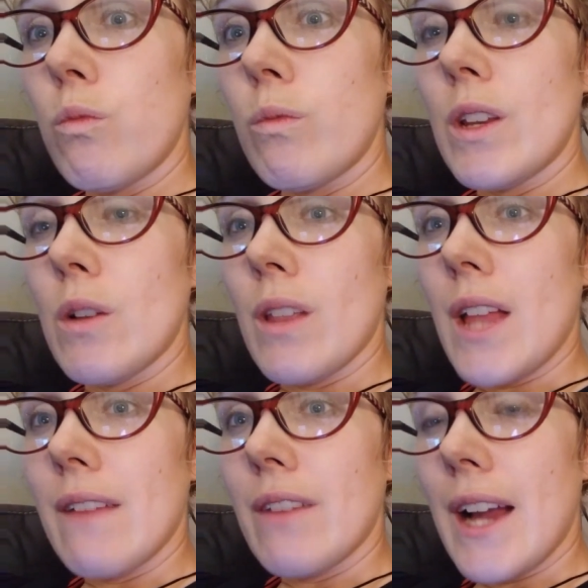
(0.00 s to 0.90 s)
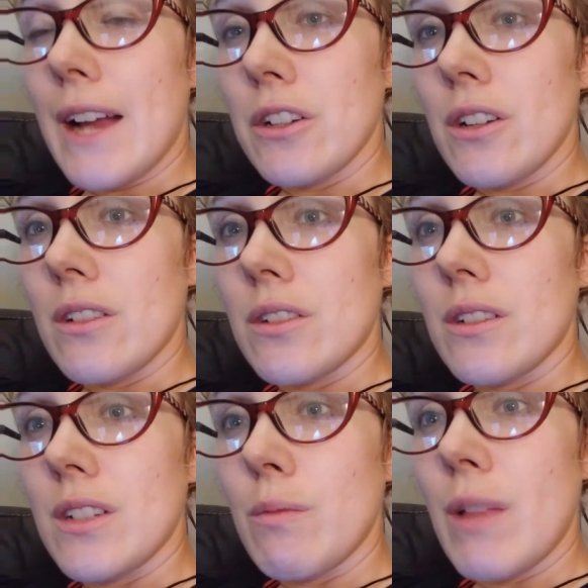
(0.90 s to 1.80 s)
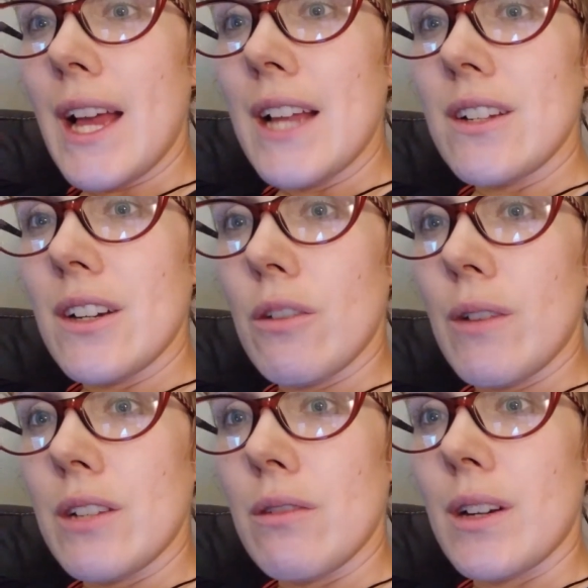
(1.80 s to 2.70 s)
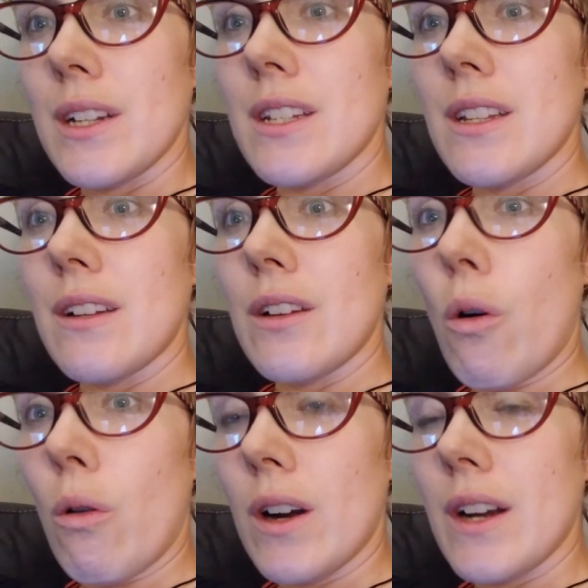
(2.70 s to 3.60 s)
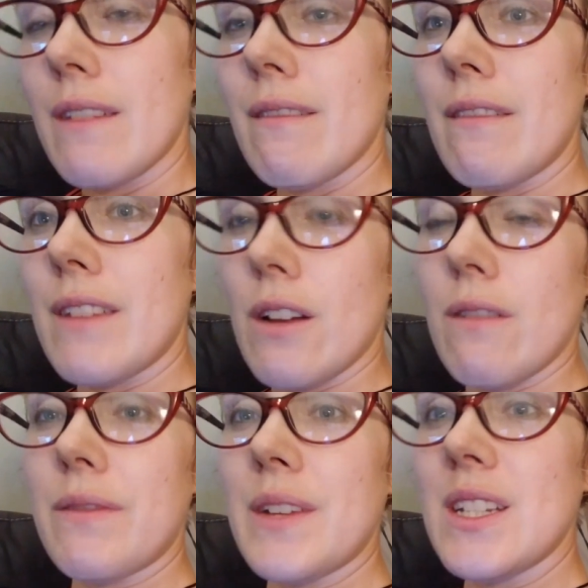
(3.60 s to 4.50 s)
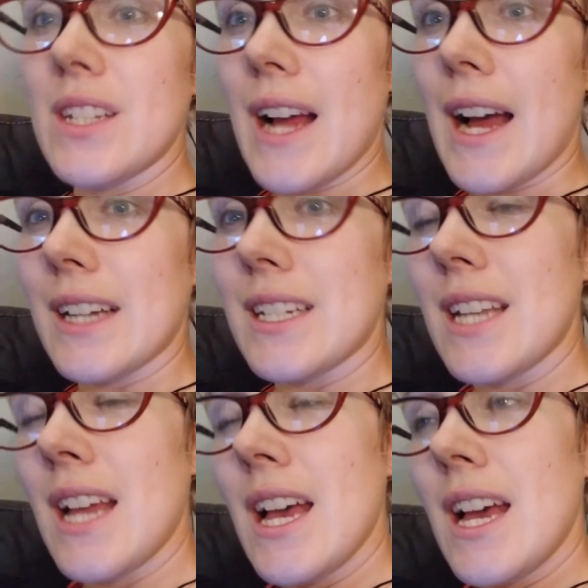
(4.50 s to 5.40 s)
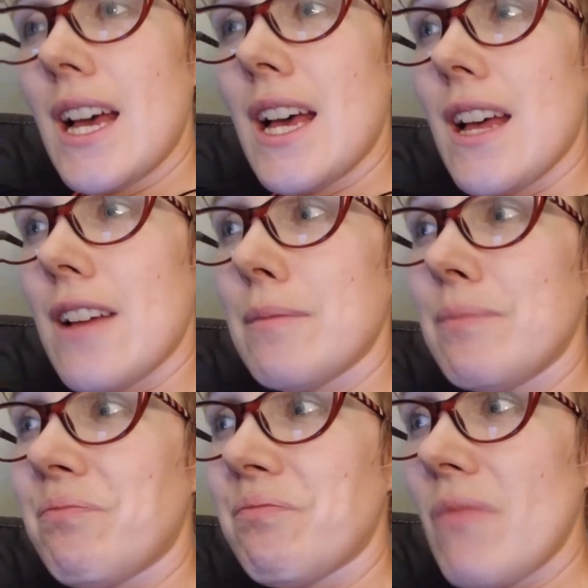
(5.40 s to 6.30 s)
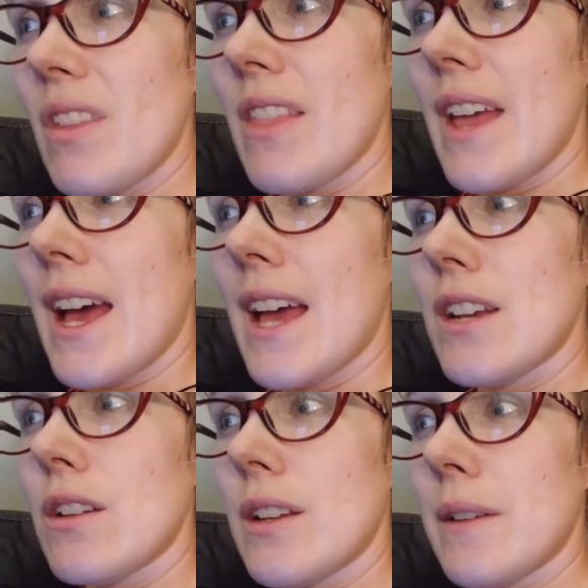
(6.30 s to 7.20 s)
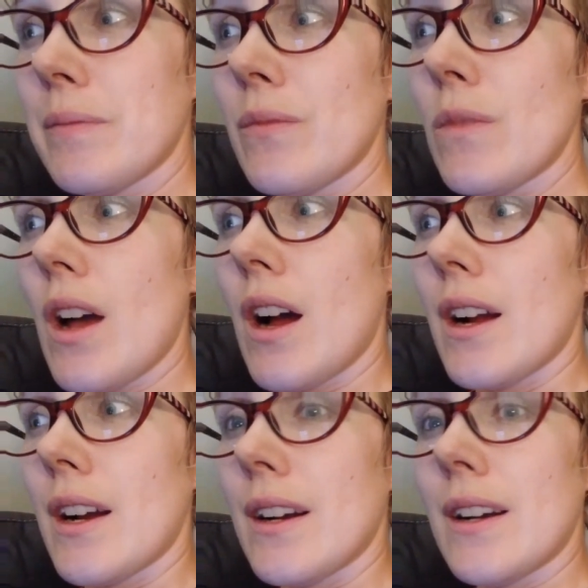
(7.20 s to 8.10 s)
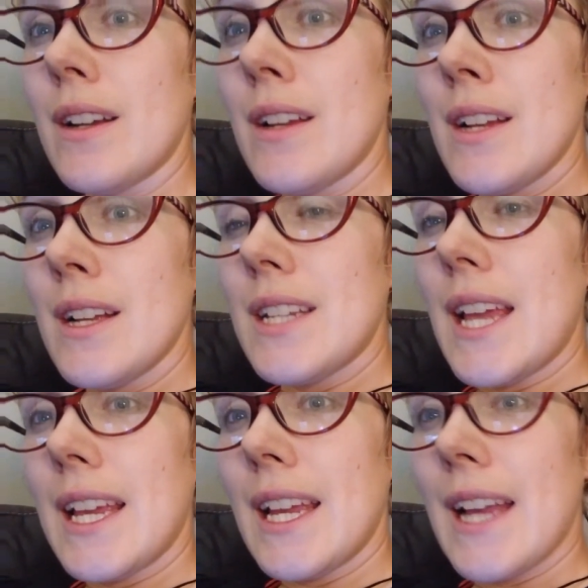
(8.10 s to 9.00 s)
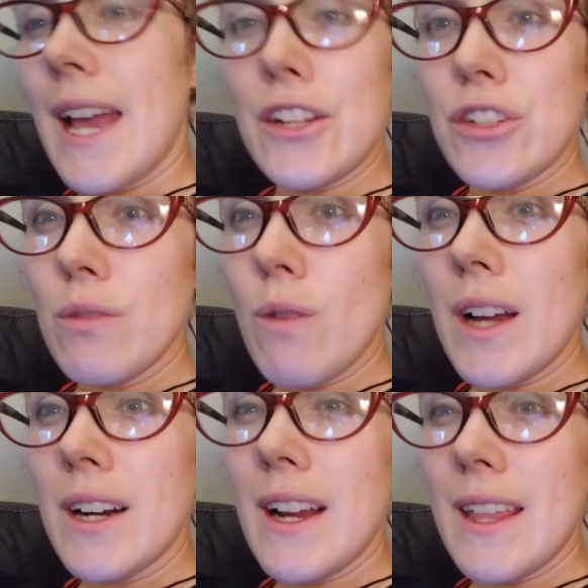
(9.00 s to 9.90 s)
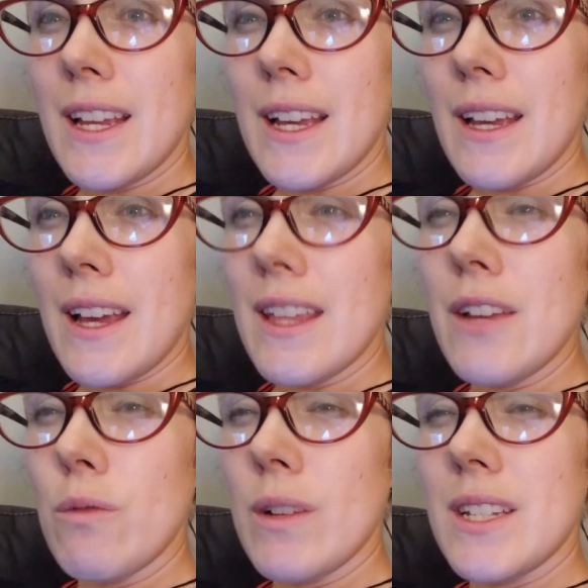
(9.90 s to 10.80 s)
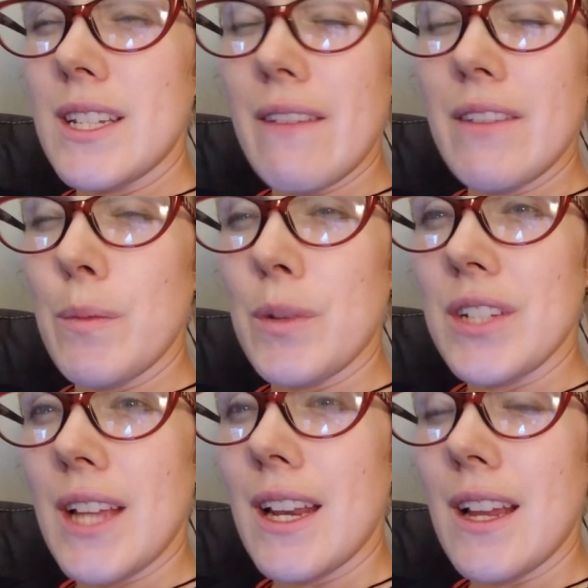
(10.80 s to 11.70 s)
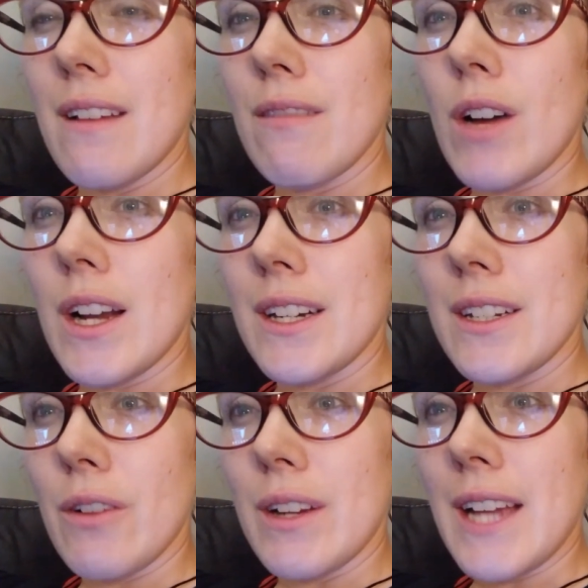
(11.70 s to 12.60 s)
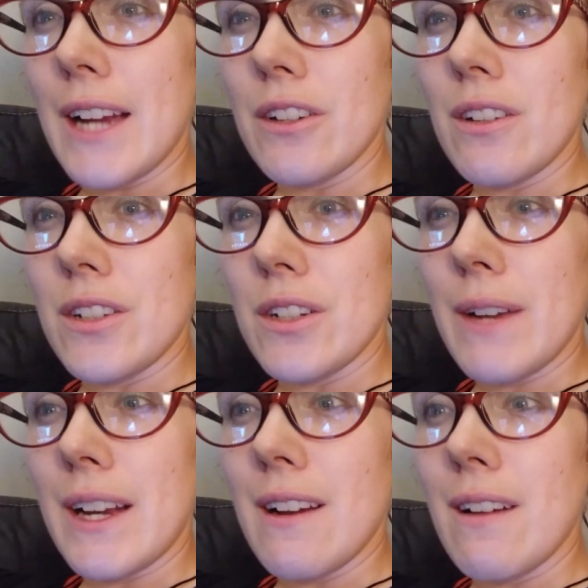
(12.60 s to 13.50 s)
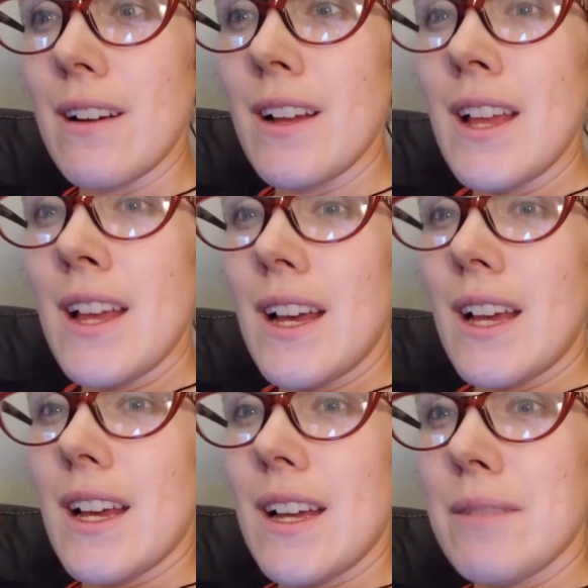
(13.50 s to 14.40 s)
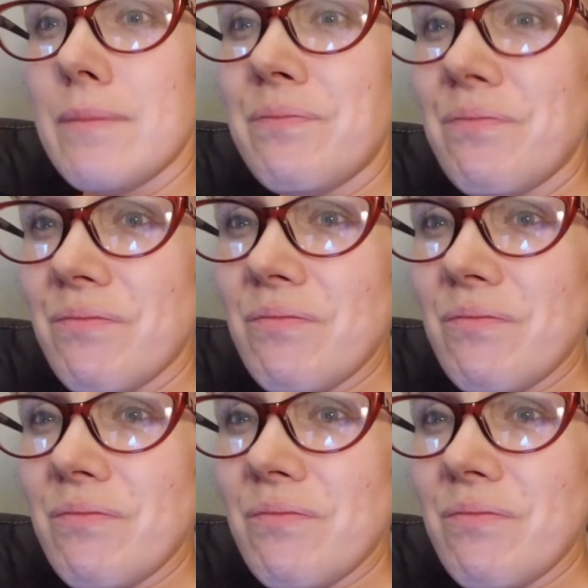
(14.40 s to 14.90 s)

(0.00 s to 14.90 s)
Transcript: you know, a lot of our agricultural supplies are going towards corn and, you know, feedstocks um, that are taking extra water. I think I think it was 70% of water is going to agriculture right now. Um,